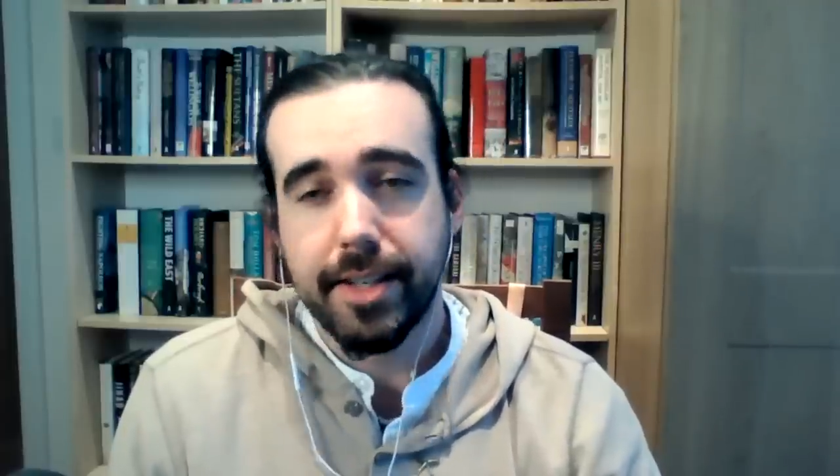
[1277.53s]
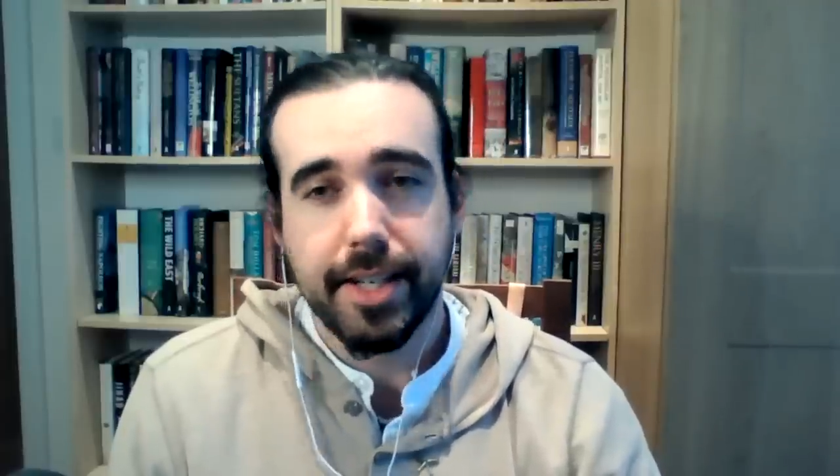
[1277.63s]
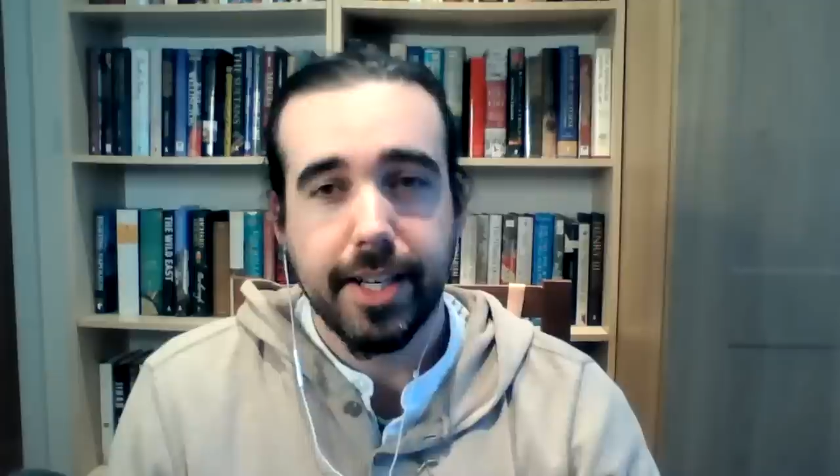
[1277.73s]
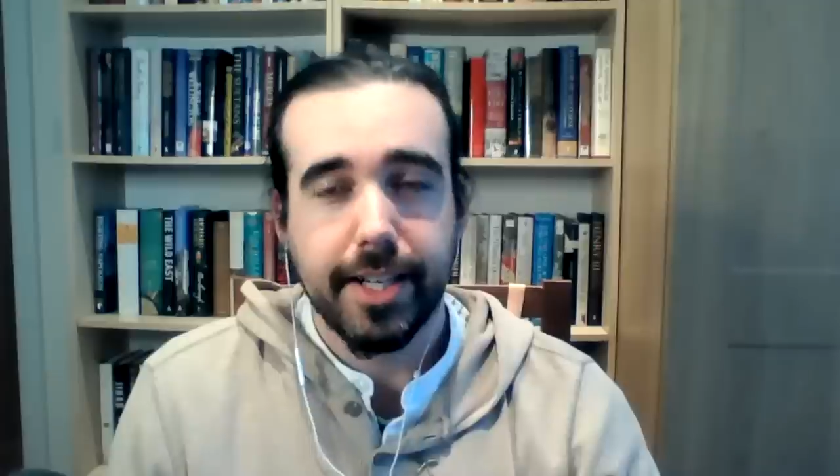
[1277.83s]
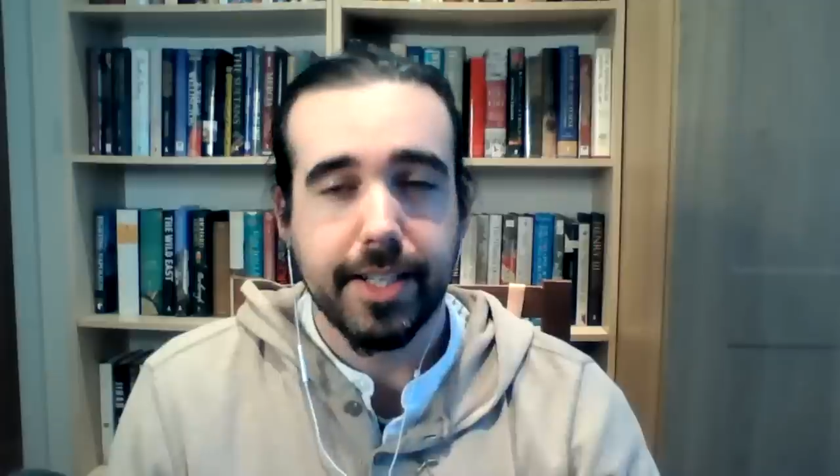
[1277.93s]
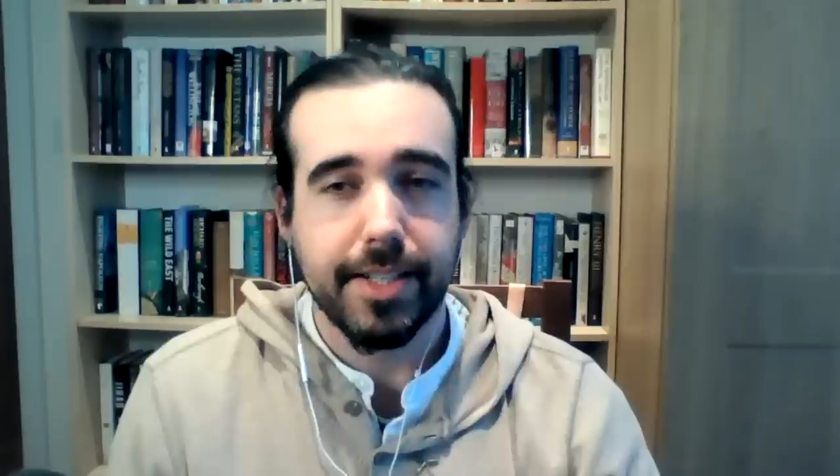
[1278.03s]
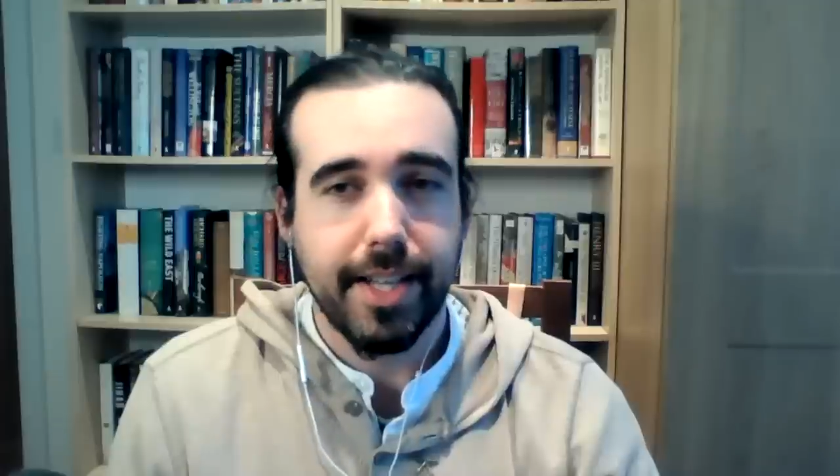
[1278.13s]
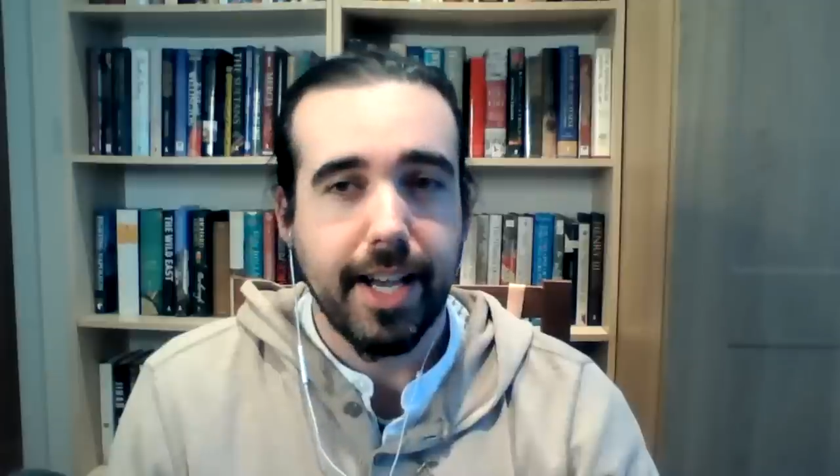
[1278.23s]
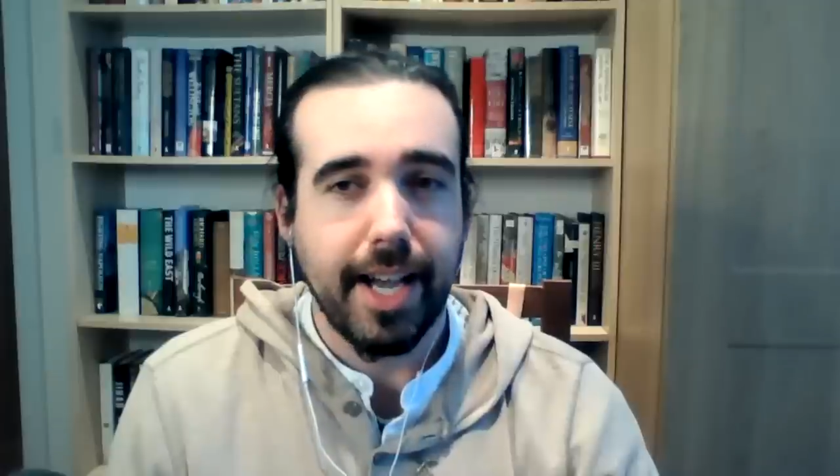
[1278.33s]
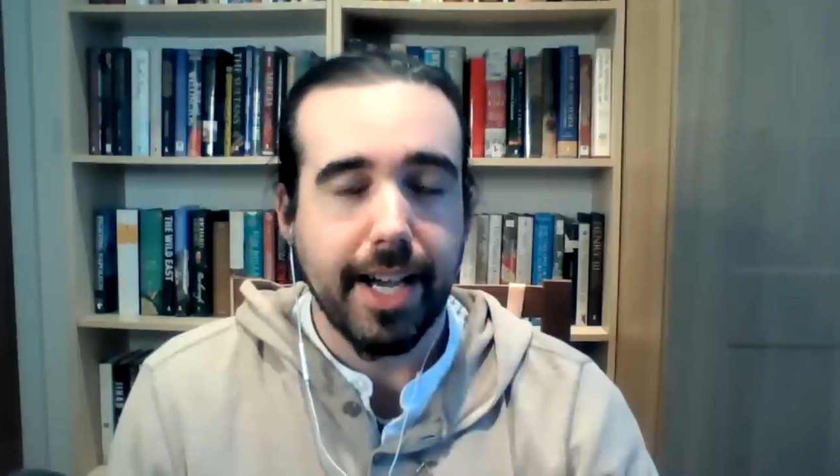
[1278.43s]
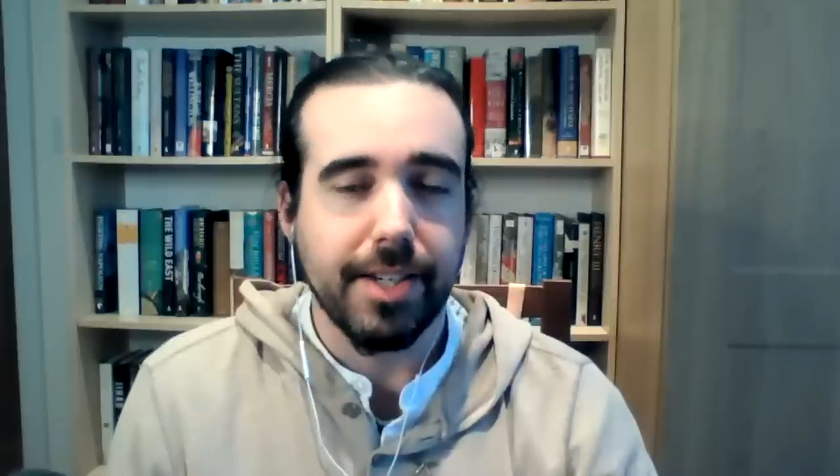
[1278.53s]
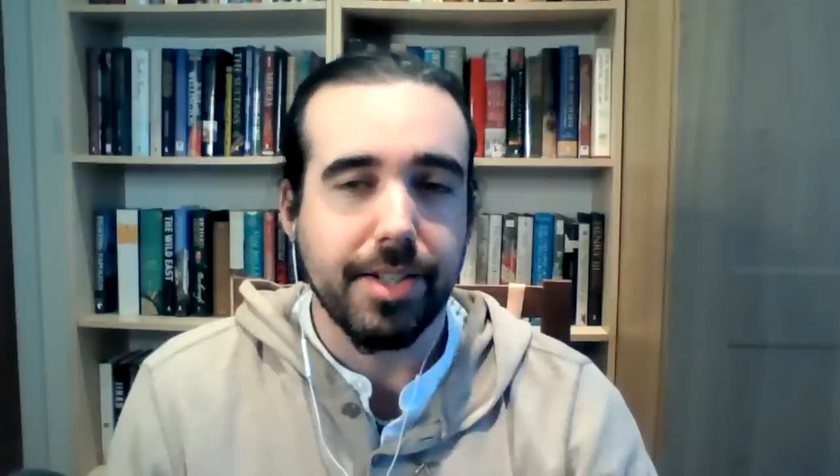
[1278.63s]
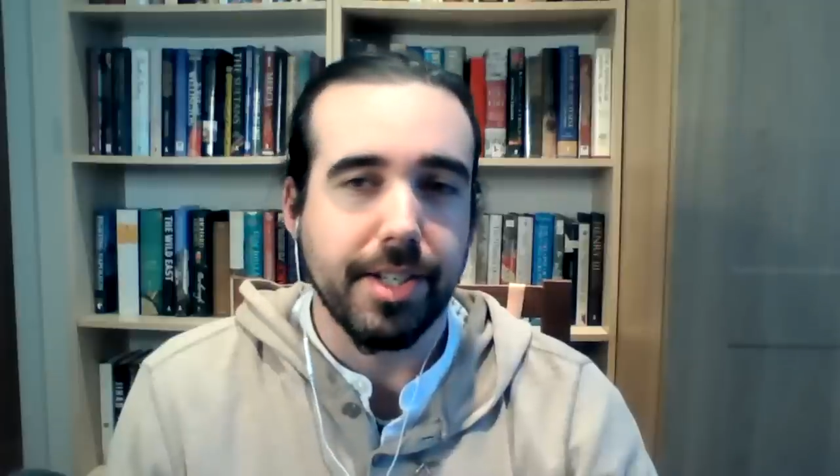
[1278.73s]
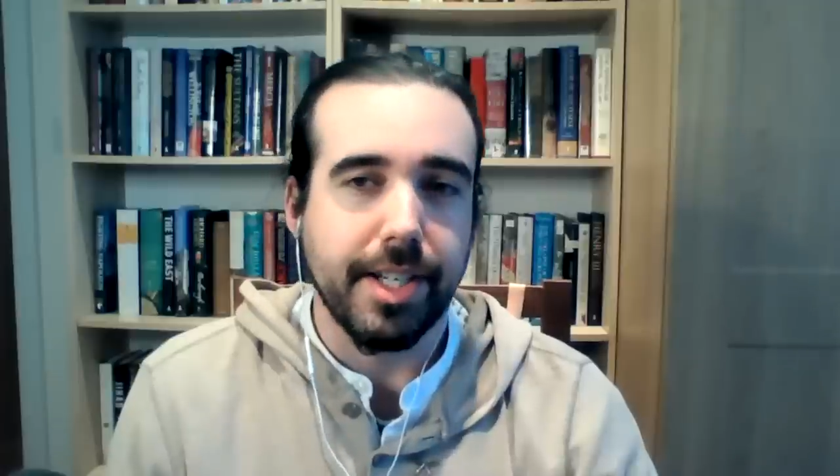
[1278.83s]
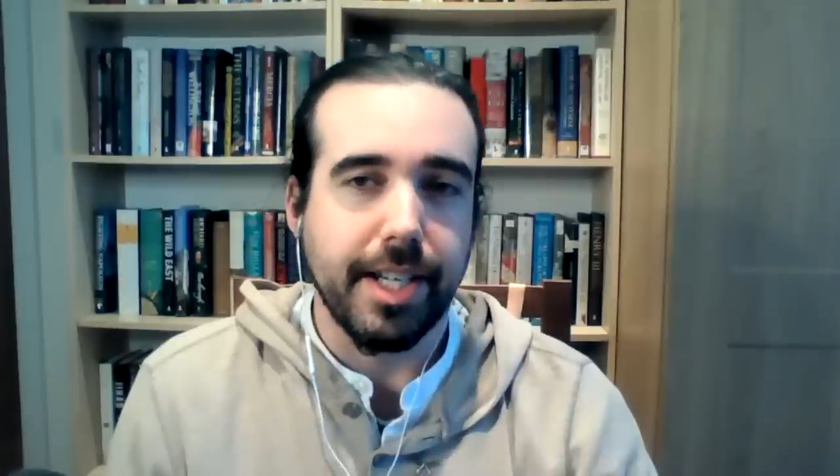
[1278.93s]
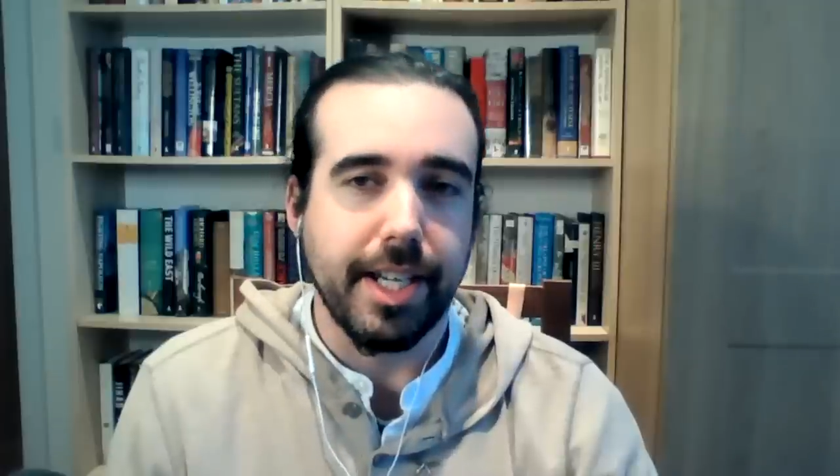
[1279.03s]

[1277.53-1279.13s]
a Gurkha say, actually,